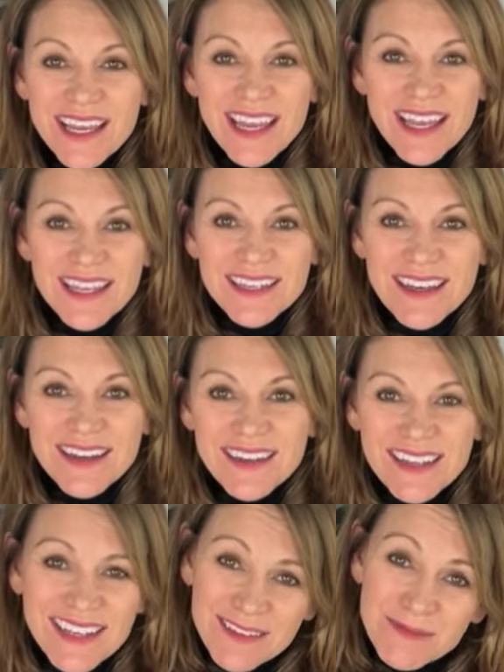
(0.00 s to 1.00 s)
And
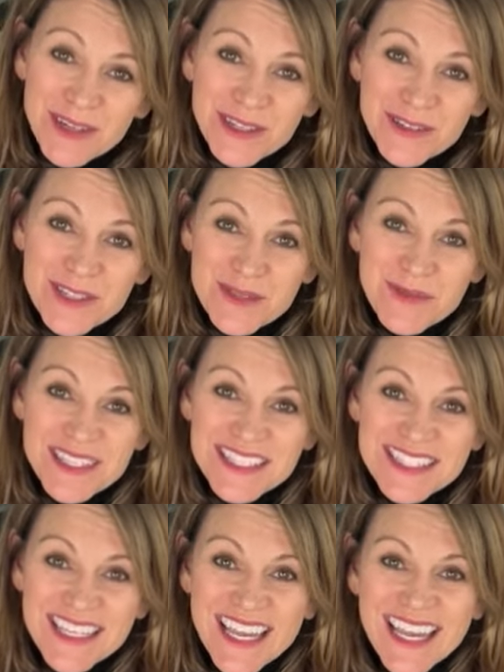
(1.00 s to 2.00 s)
again, Merry
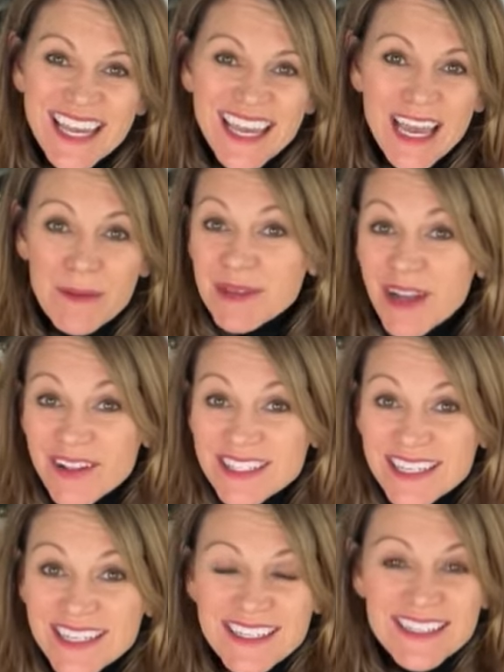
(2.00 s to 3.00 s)
Christmas, Happy
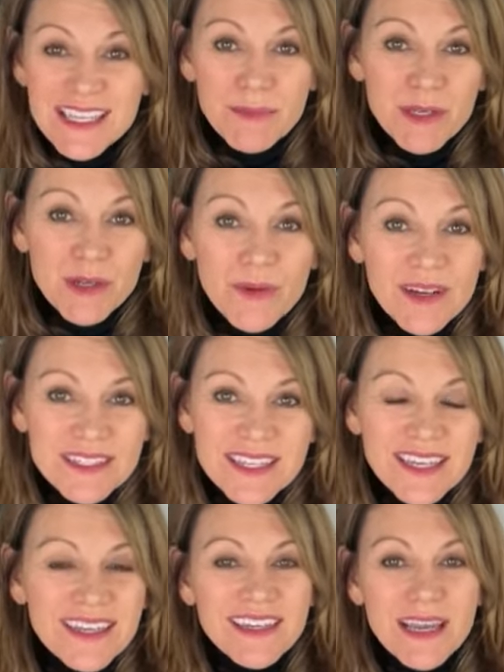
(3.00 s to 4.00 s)
Holidays, Happy
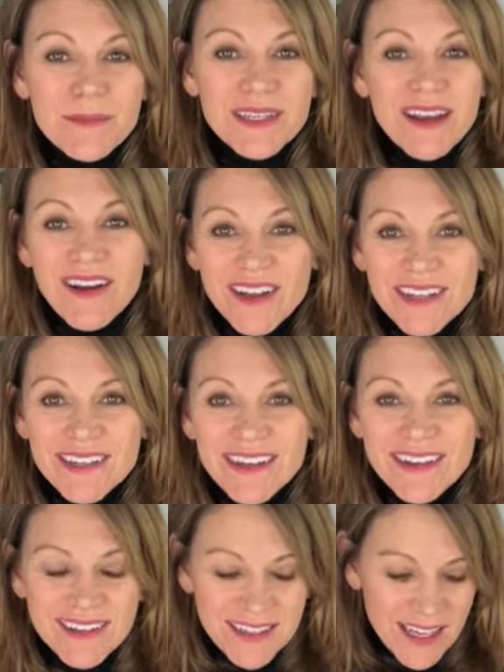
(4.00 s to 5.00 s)
Kwanzaa, Happy
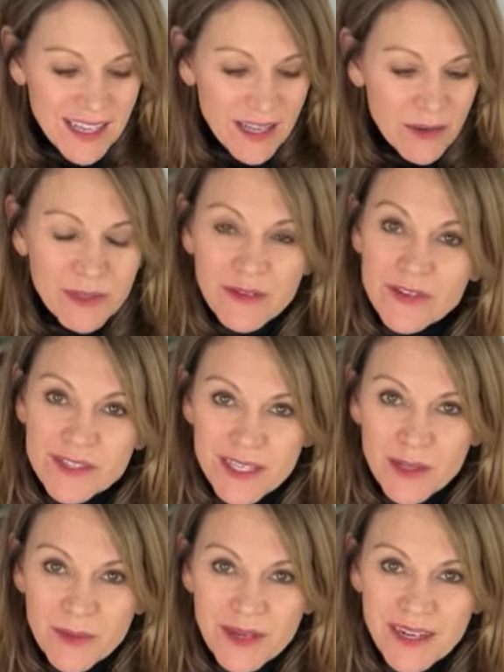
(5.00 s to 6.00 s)
Hanukkah. Whatever you
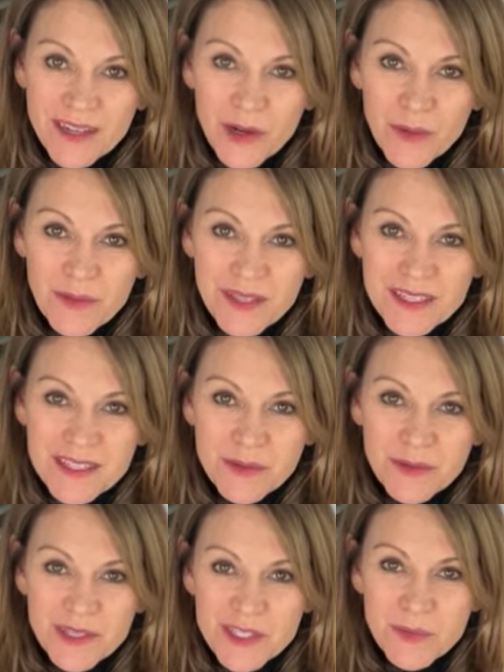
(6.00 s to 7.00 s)
celebrate, I hope that it's a
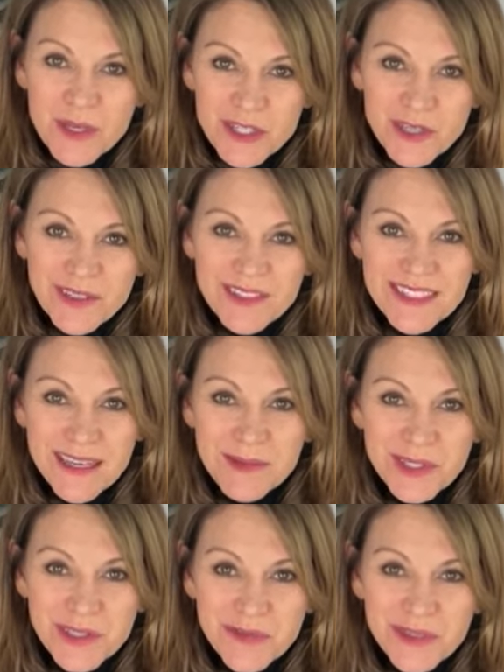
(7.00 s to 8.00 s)
really special time of
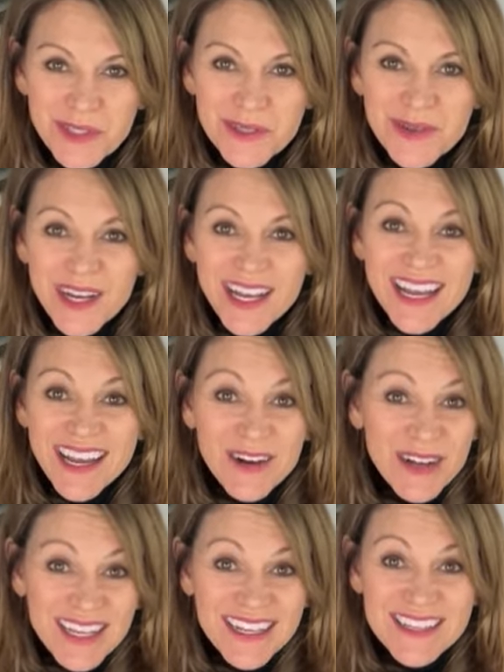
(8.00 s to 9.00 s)
year for you.
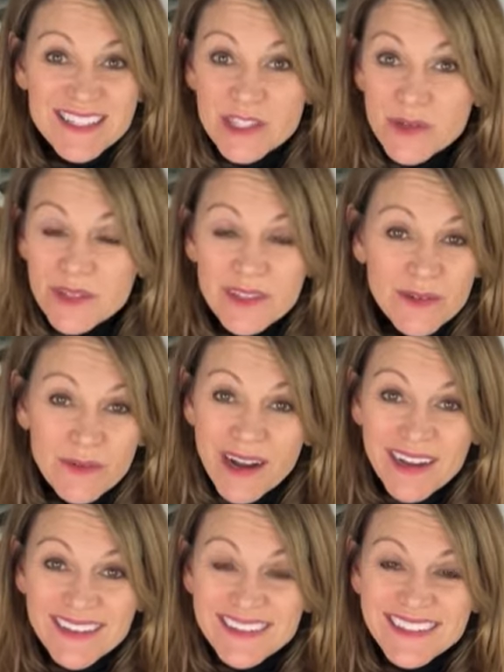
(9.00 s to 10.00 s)
Okay, I'll see you in a little
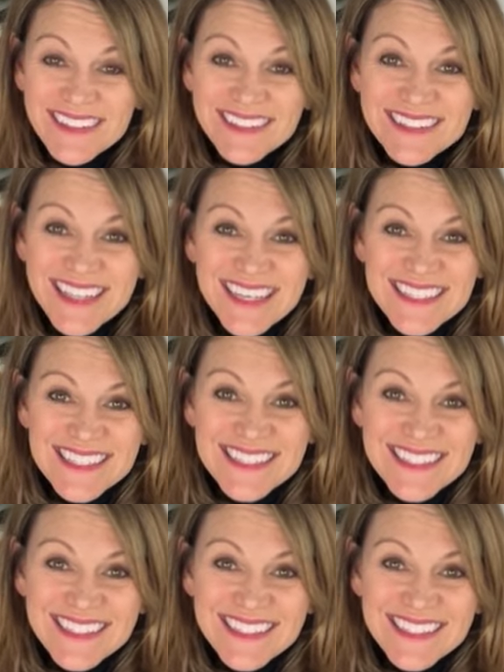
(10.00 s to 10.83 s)
while. Thanks.